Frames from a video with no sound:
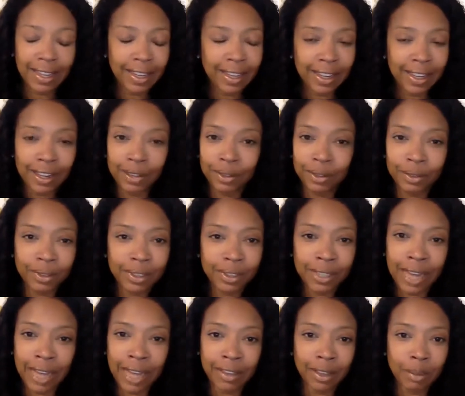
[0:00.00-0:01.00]

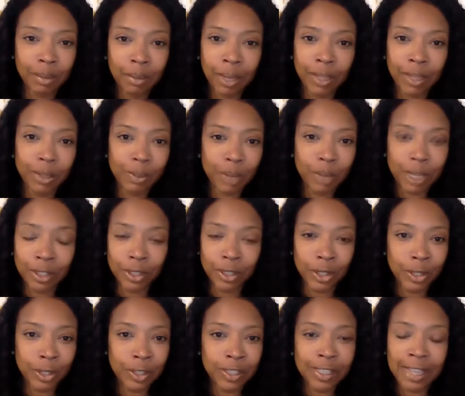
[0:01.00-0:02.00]
not the best
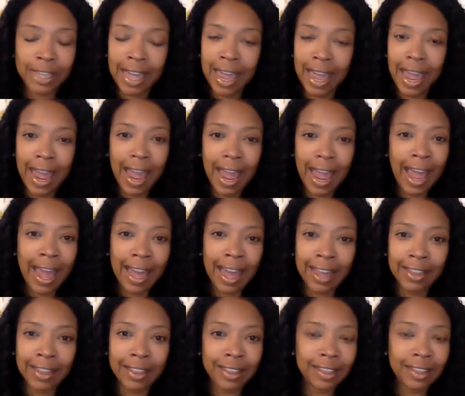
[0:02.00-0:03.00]
pictures.
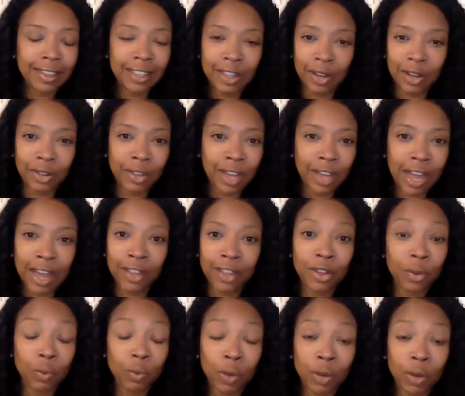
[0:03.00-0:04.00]
And, the
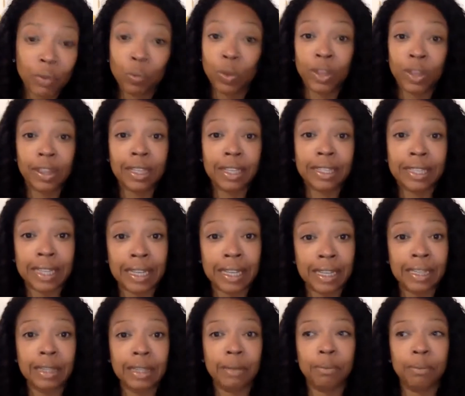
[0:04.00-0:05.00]
other one with the
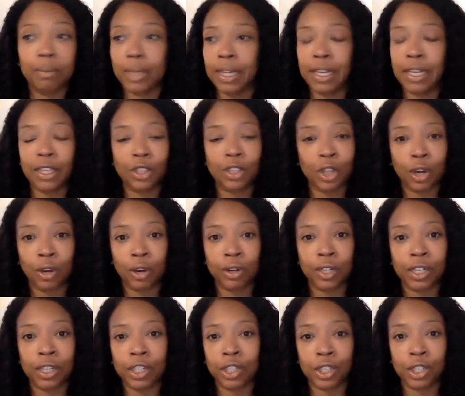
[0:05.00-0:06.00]
team, he
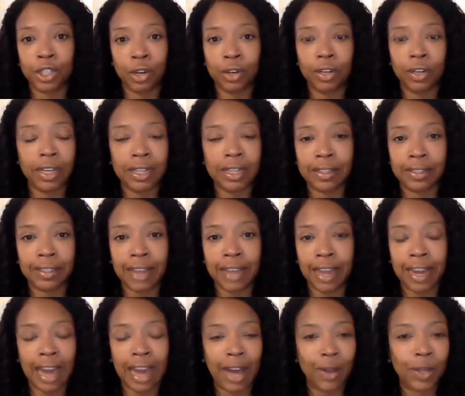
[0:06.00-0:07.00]
turned his shirt
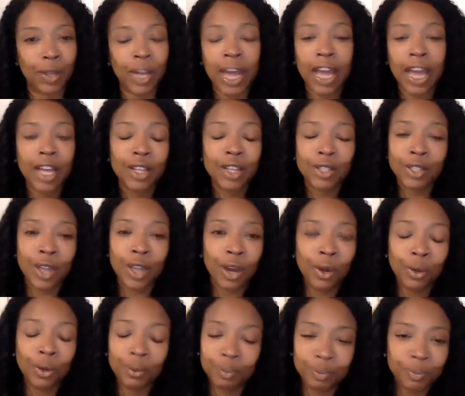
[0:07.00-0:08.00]
inside out.
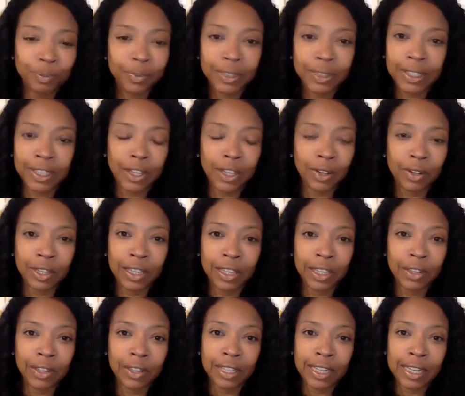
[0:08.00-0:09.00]
So,
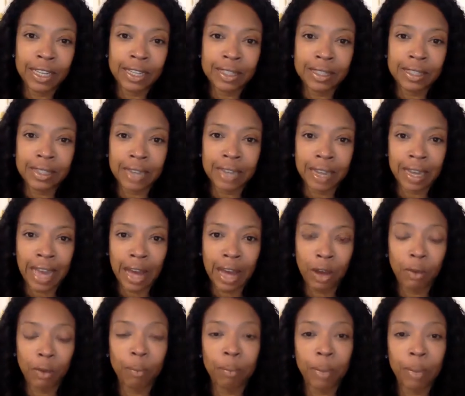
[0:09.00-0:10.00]
clearly he stuck
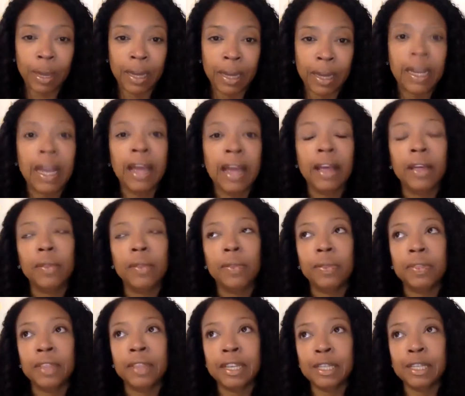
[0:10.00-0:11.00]
out. But
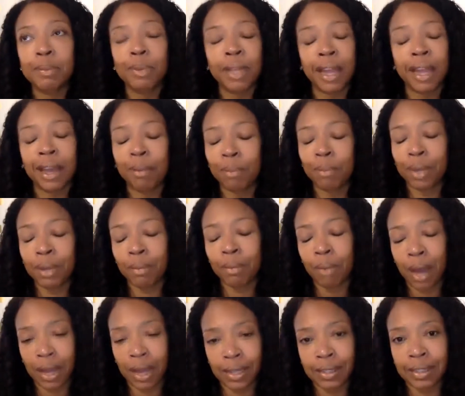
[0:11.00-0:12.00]
this Plan B
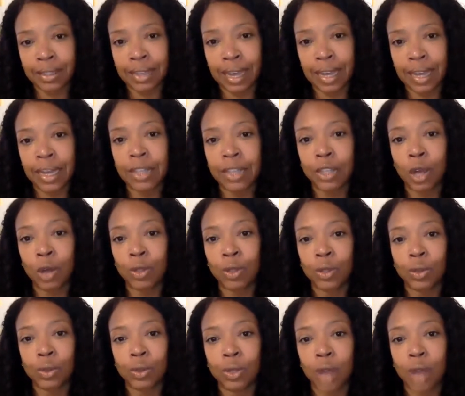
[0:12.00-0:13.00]
mindset has
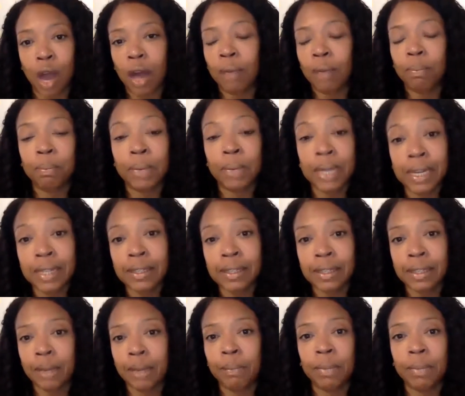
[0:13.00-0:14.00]
also taught me
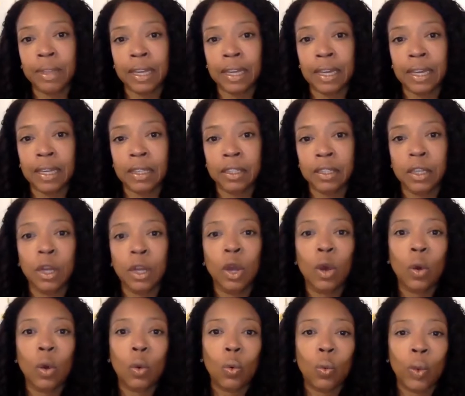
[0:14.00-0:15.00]
some things
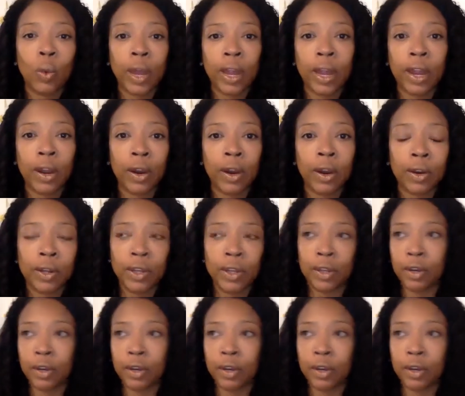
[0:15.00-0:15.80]
where,